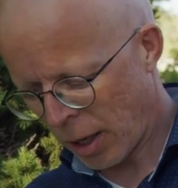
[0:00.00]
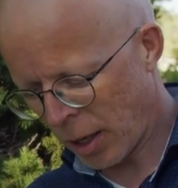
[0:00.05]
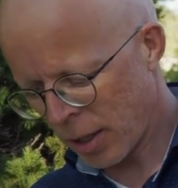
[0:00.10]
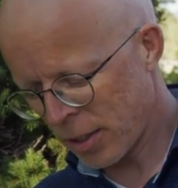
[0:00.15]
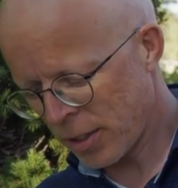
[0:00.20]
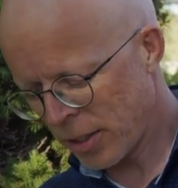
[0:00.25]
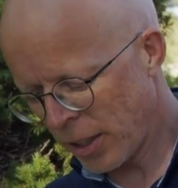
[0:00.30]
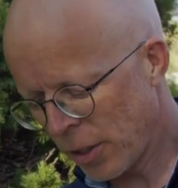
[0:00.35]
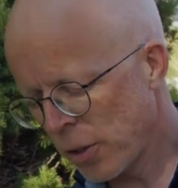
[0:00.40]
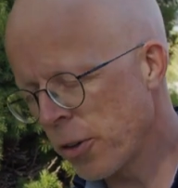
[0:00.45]

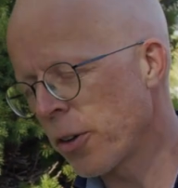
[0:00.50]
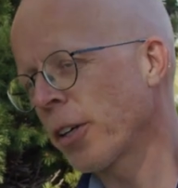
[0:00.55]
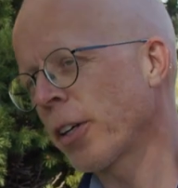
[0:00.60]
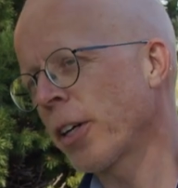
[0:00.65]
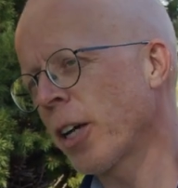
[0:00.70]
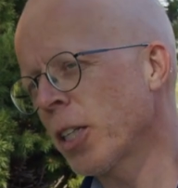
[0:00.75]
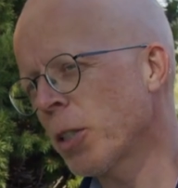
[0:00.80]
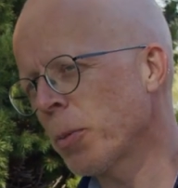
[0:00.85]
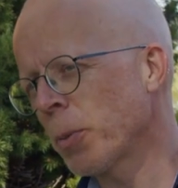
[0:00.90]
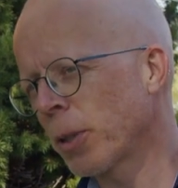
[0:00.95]
Still, your
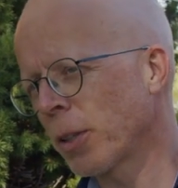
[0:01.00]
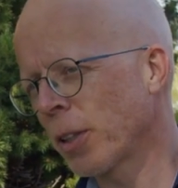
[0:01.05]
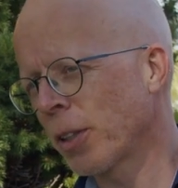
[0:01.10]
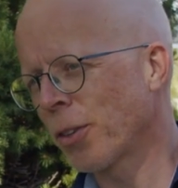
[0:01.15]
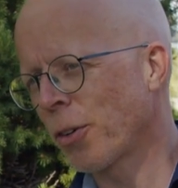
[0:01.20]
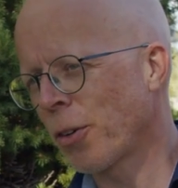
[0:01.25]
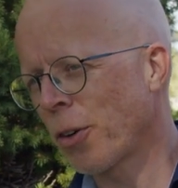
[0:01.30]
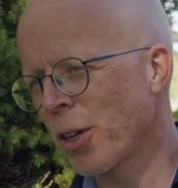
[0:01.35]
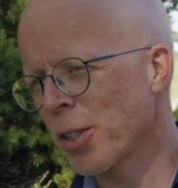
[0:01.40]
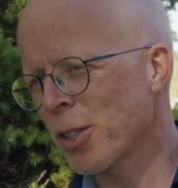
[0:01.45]
engagement in
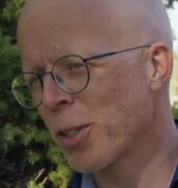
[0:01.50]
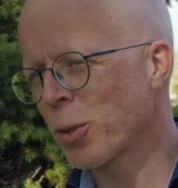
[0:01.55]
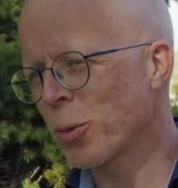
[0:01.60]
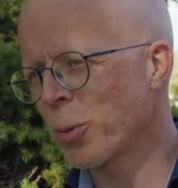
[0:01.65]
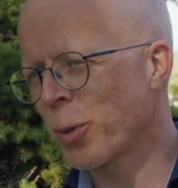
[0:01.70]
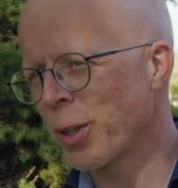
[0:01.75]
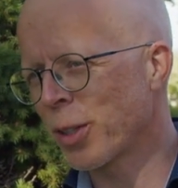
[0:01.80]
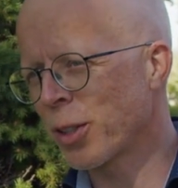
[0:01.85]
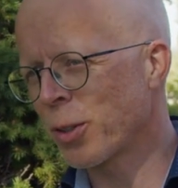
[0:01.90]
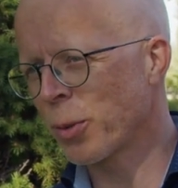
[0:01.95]
Horizon
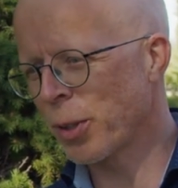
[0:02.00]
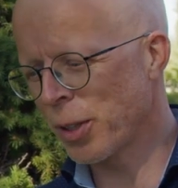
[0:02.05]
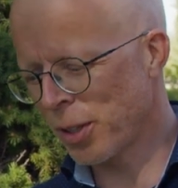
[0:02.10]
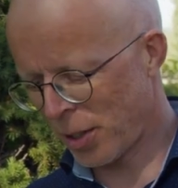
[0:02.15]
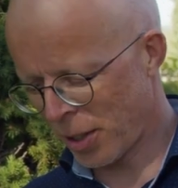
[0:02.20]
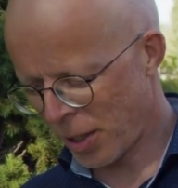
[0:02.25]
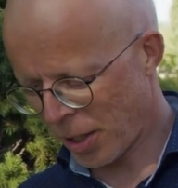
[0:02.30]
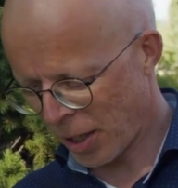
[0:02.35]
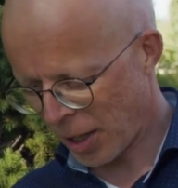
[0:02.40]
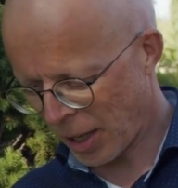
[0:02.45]

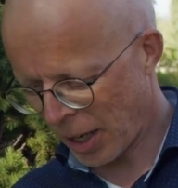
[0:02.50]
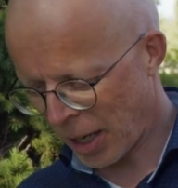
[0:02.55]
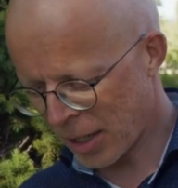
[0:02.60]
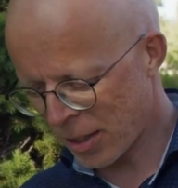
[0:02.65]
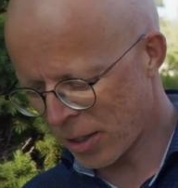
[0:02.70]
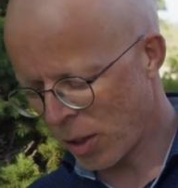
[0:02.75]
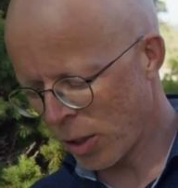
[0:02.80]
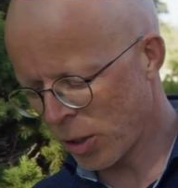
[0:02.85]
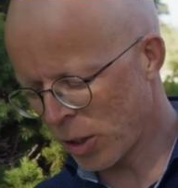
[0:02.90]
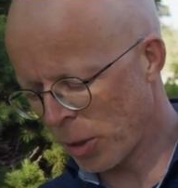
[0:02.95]
2020
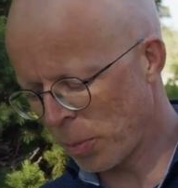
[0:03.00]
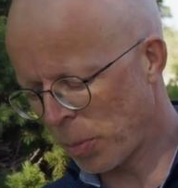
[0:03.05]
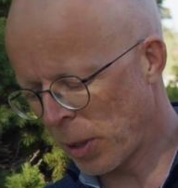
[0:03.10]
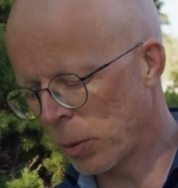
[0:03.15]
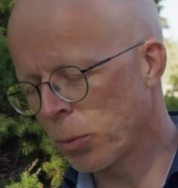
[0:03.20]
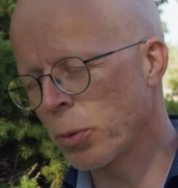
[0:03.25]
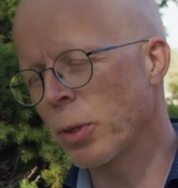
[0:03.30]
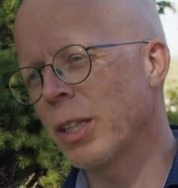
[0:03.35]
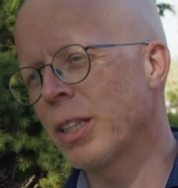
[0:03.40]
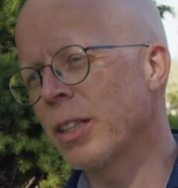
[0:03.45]
has largely
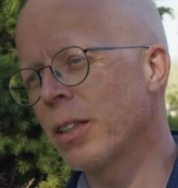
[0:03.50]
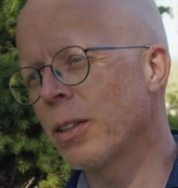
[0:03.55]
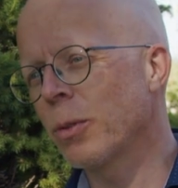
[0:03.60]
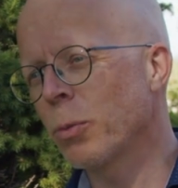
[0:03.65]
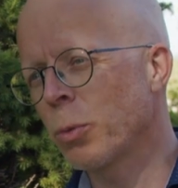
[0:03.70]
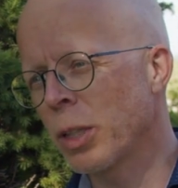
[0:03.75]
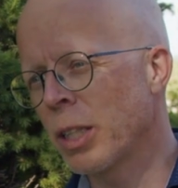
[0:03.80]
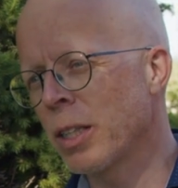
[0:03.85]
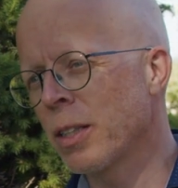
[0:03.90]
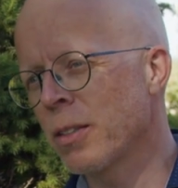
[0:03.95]
been
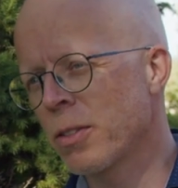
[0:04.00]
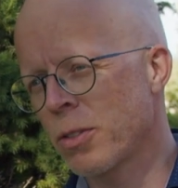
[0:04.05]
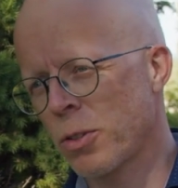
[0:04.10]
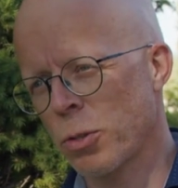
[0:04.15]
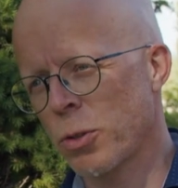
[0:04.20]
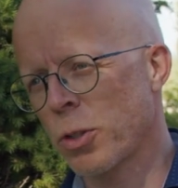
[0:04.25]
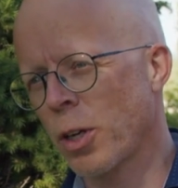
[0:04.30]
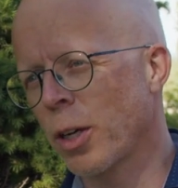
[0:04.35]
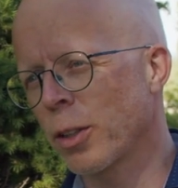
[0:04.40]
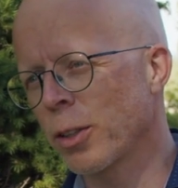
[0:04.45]
within
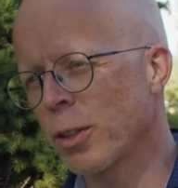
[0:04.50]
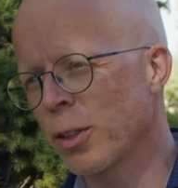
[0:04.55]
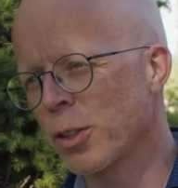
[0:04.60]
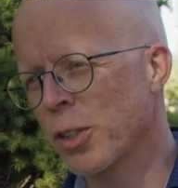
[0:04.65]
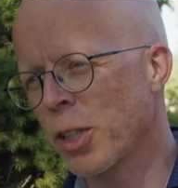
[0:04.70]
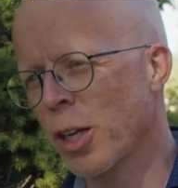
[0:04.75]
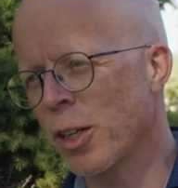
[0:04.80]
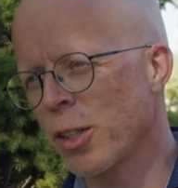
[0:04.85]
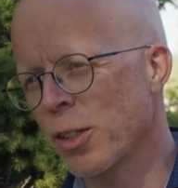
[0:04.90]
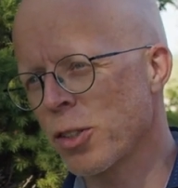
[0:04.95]
societal
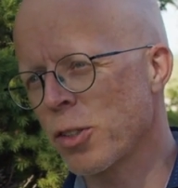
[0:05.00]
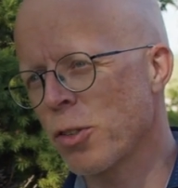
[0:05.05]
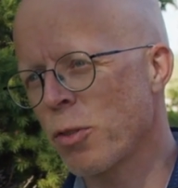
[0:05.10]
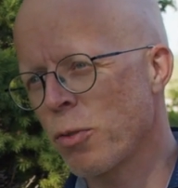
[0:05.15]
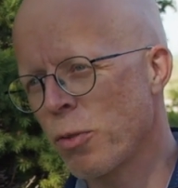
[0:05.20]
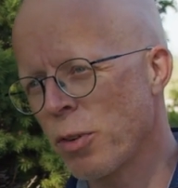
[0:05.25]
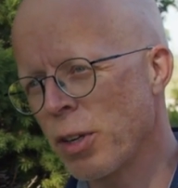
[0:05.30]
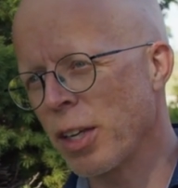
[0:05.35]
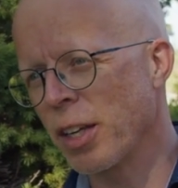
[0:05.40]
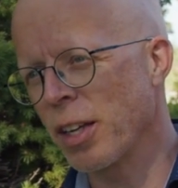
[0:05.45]
challenge
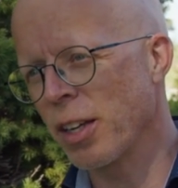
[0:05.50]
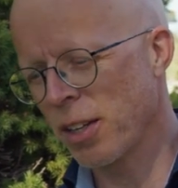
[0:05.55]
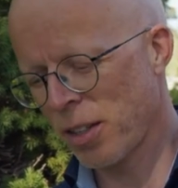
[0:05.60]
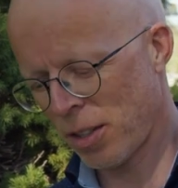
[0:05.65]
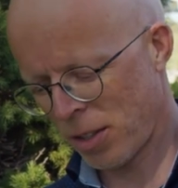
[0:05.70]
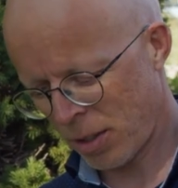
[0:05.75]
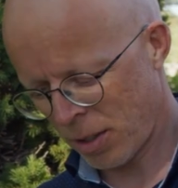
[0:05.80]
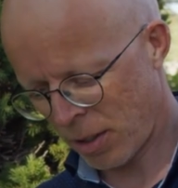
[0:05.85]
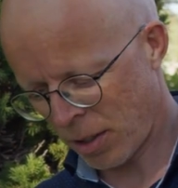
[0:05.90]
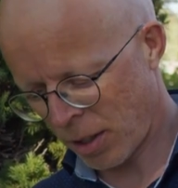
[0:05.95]
3,
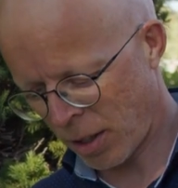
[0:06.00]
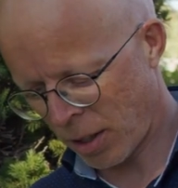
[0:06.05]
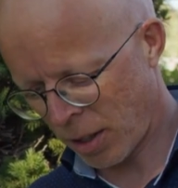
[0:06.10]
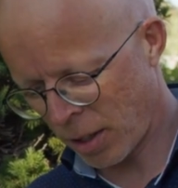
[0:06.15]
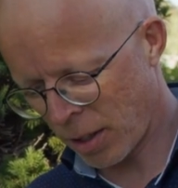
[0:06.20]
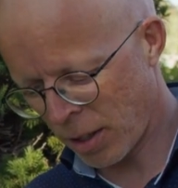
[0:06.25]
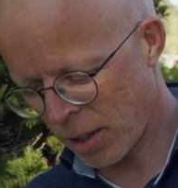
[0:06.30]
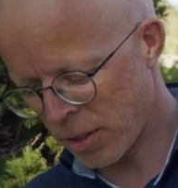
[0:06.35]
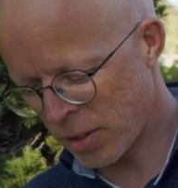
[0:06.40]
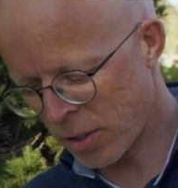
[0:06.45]

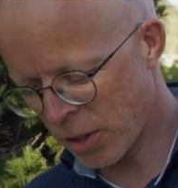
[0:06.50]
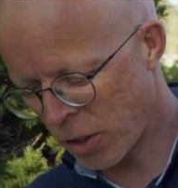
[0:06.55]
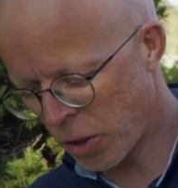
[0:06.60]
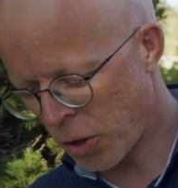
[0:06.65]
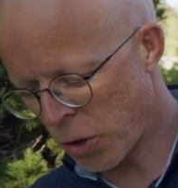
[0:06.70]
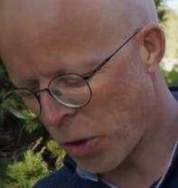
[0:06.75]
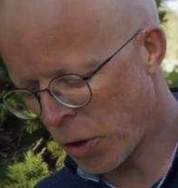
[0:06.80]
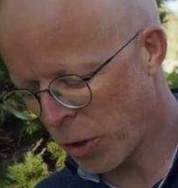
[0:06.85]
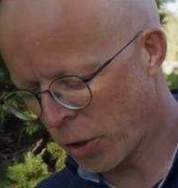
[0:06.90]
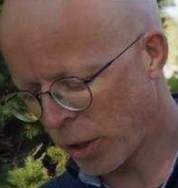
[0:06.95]

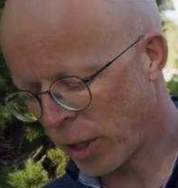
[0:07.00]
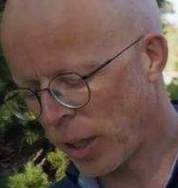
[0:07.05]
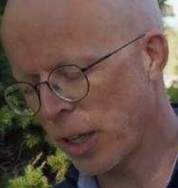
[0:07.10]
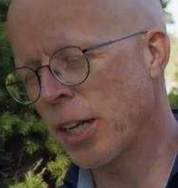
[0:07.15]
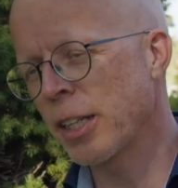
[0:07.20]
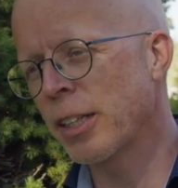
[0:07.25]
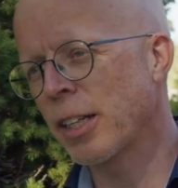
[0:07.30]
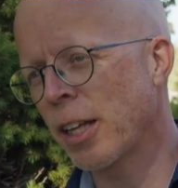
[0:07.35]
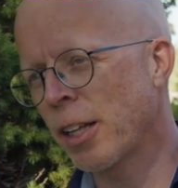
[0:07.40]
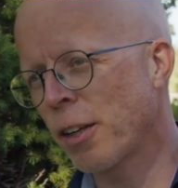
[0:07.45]
secure,
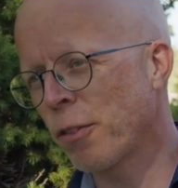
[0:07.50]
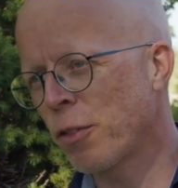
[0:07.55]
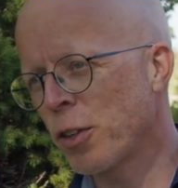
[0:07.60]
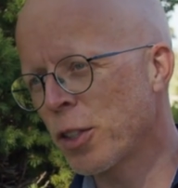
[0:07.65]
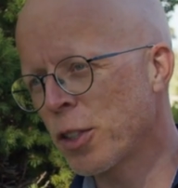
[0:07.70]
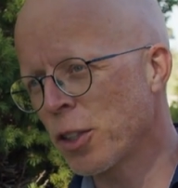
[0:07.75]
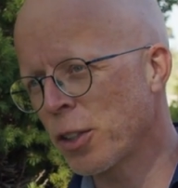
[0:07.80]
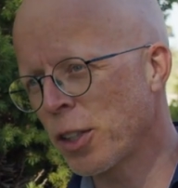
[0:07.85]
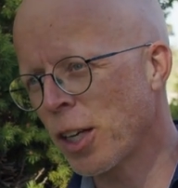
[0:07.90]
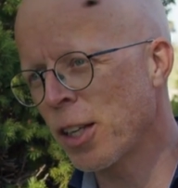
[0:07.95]
clean and
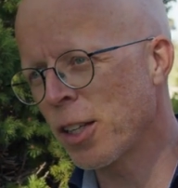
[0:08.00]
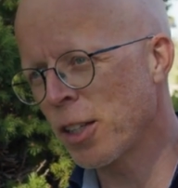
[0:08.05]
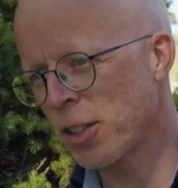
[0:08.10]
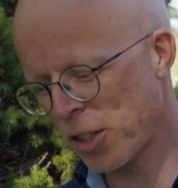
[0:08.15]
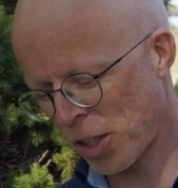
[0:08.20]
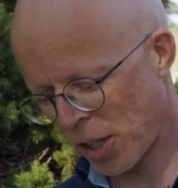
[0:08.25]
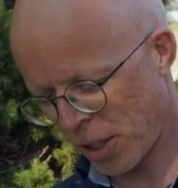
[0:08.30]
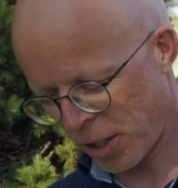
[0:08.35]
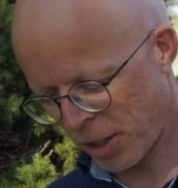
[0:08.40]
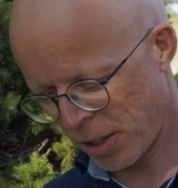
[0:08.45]
efficient
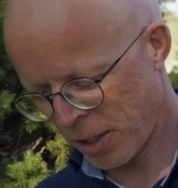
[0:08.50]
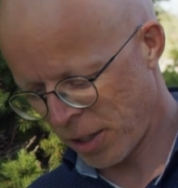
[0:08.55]
energy.